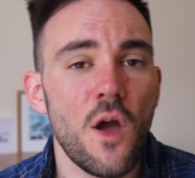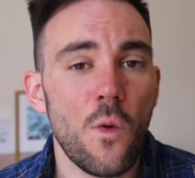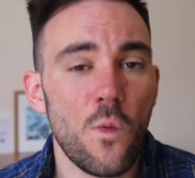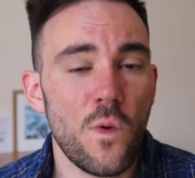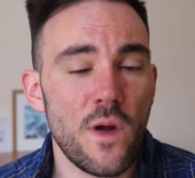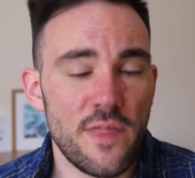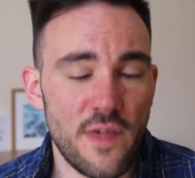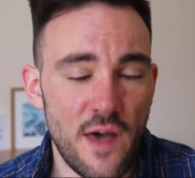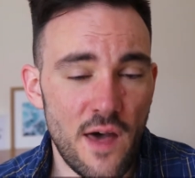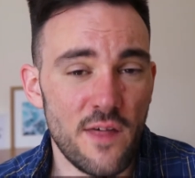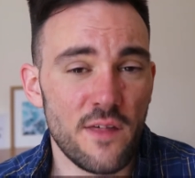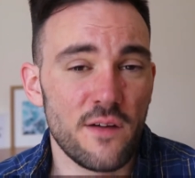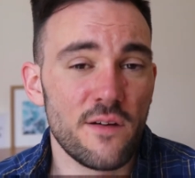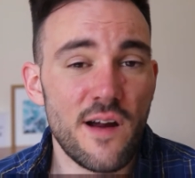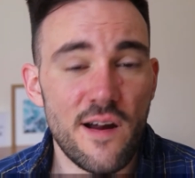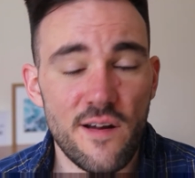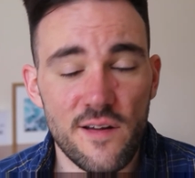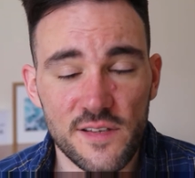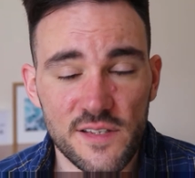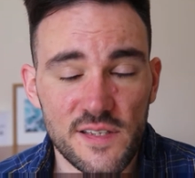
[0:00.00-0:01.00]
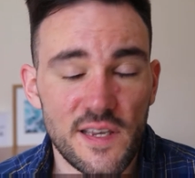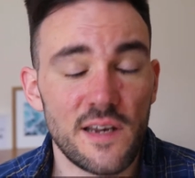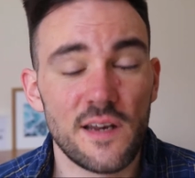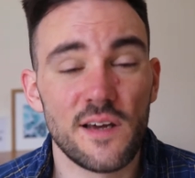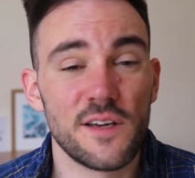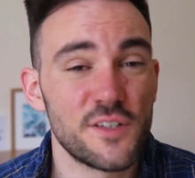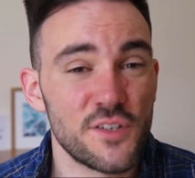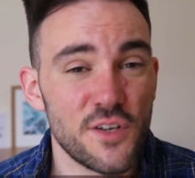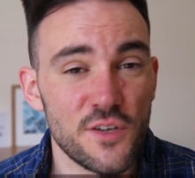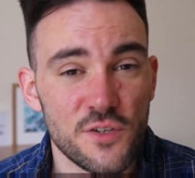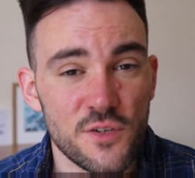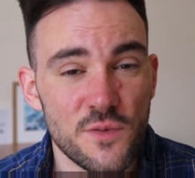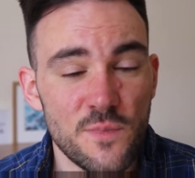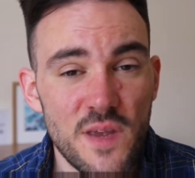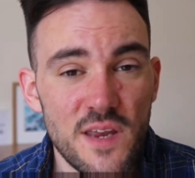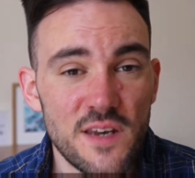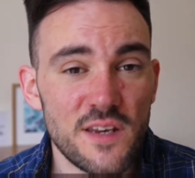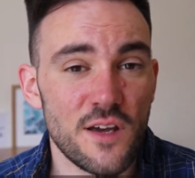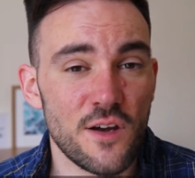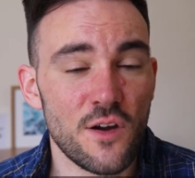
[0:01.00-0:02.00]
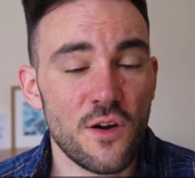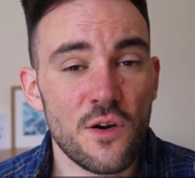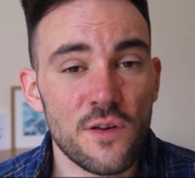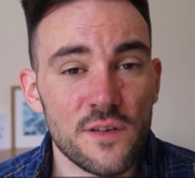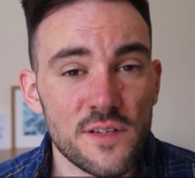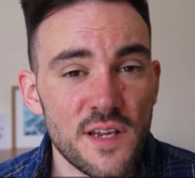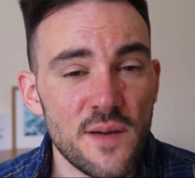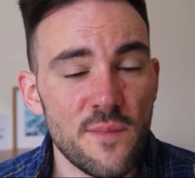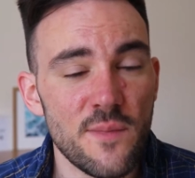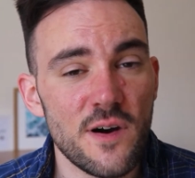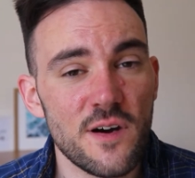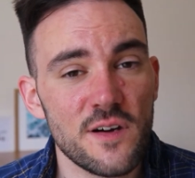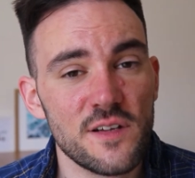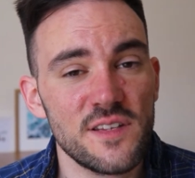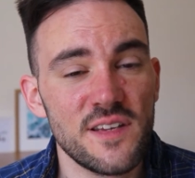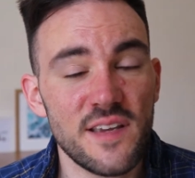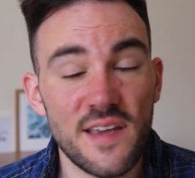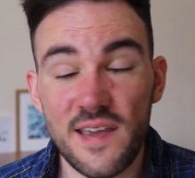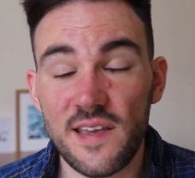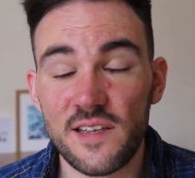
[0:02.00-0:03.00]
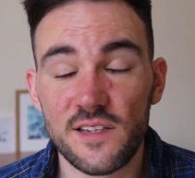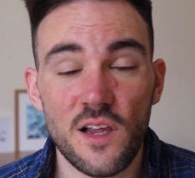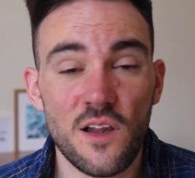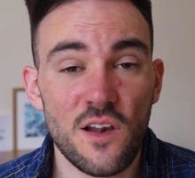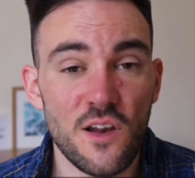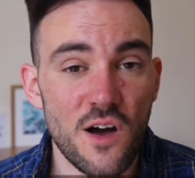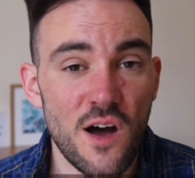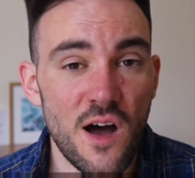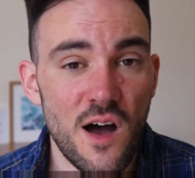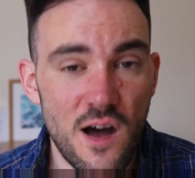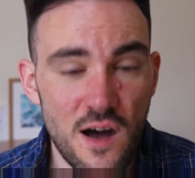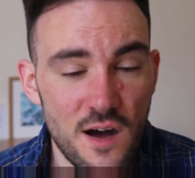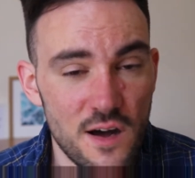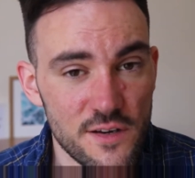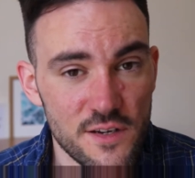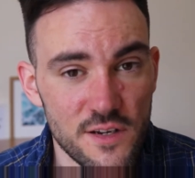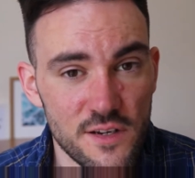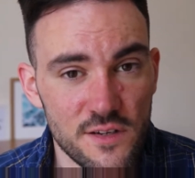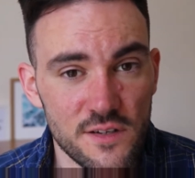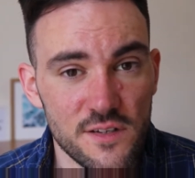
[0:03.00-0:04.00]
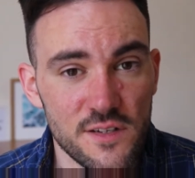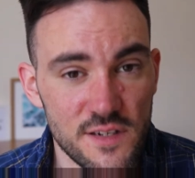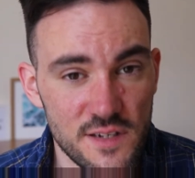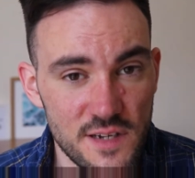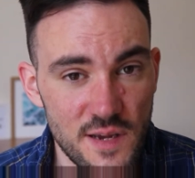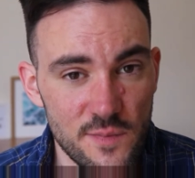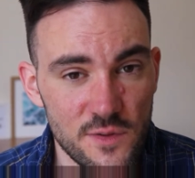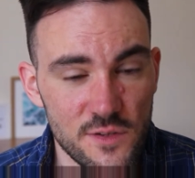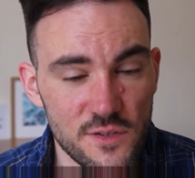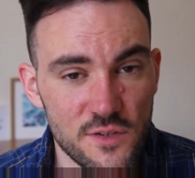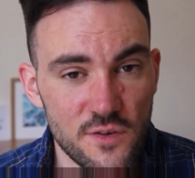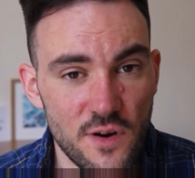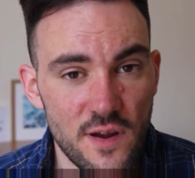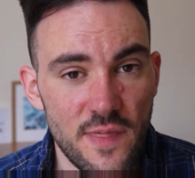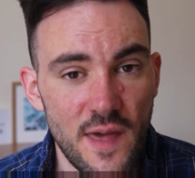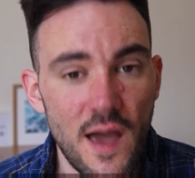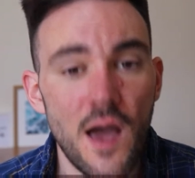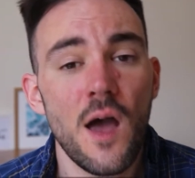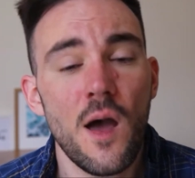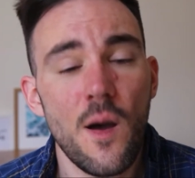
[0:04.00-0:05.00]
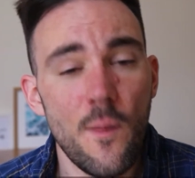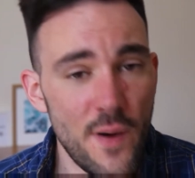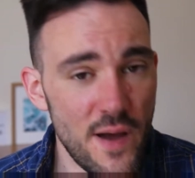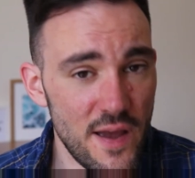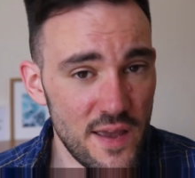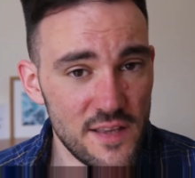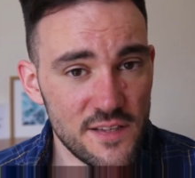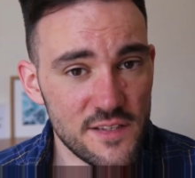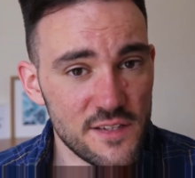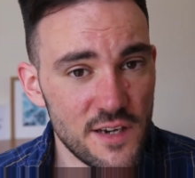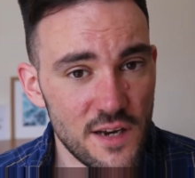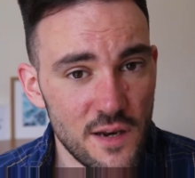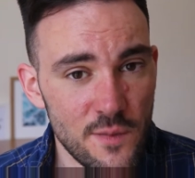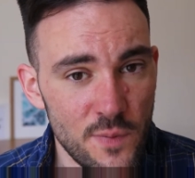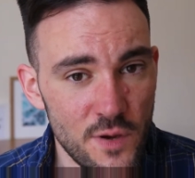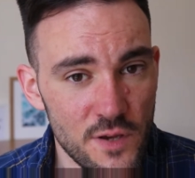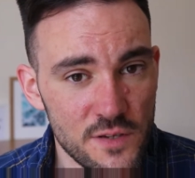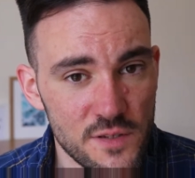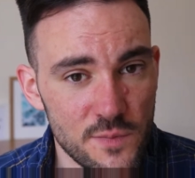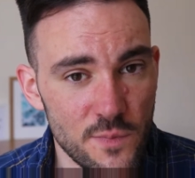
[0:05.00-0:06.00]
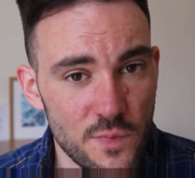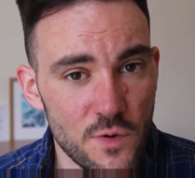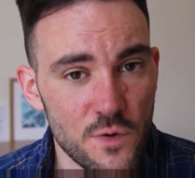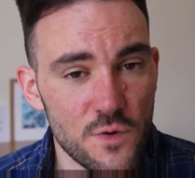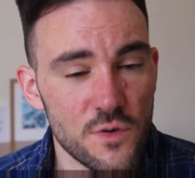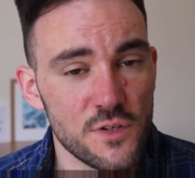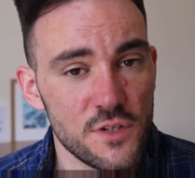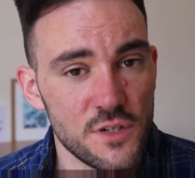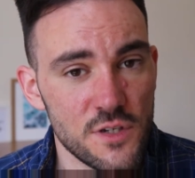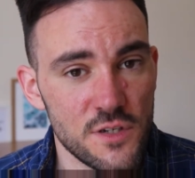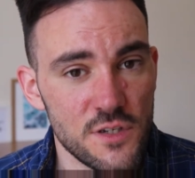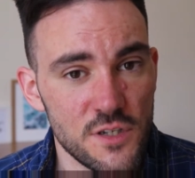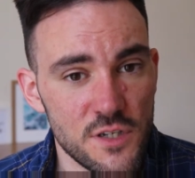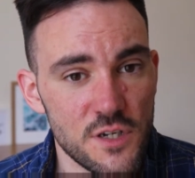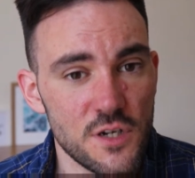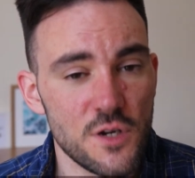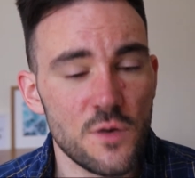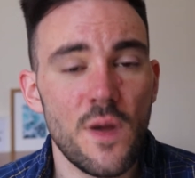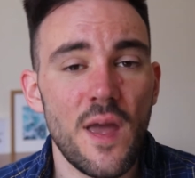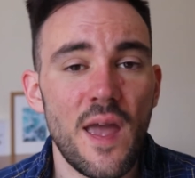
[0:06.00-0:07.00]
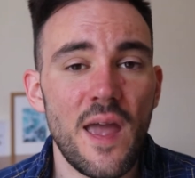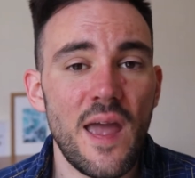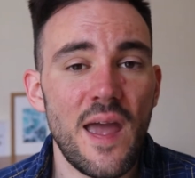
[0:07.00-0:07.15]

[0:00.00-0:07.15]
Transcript: With other areas, say like social media and content marketing, it is a lot harder to demonstrate that, but it's still possible to do.